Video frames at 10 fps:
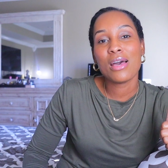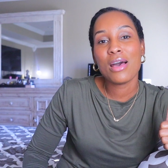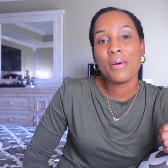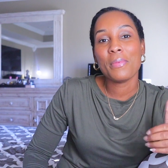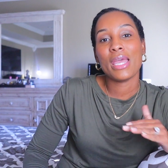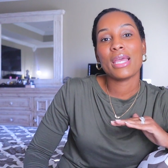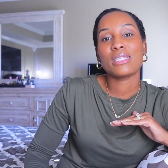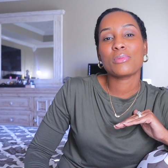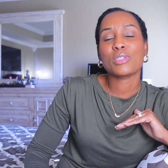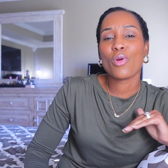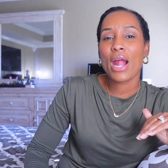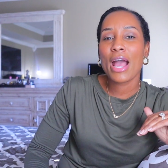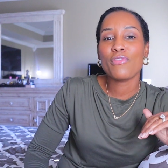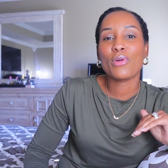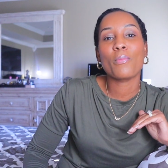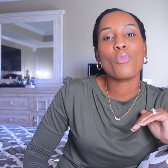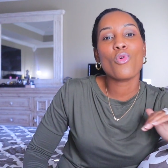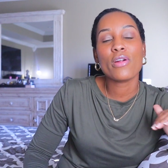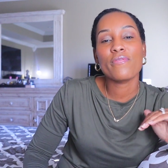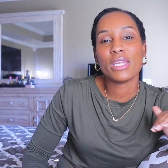up and subscribe for
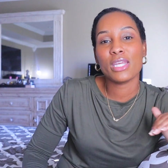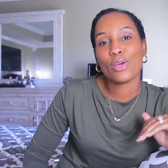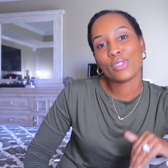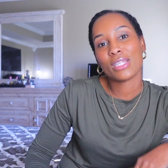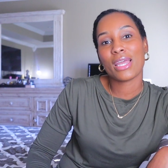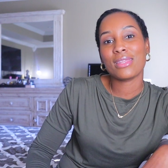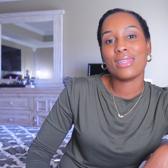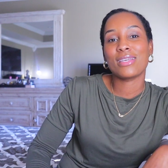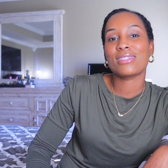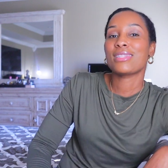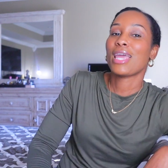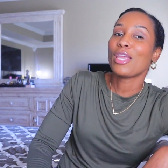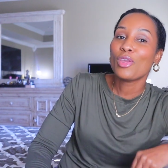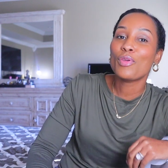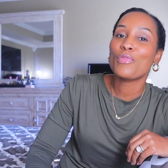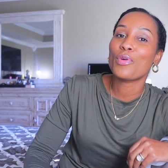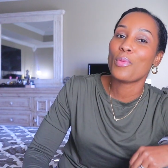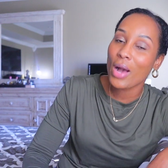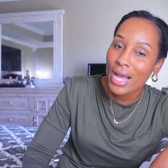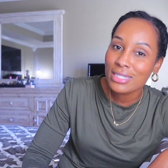more videos like this. Thank you for
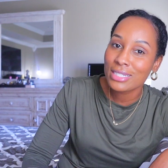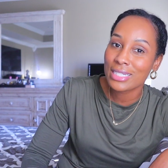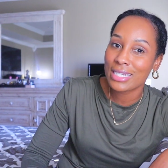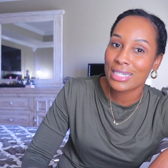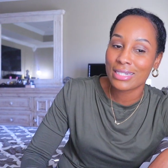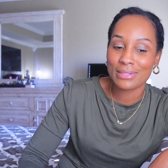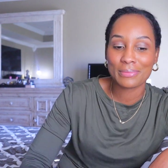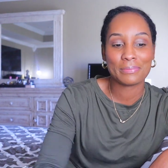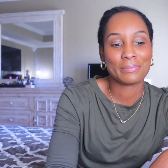watching.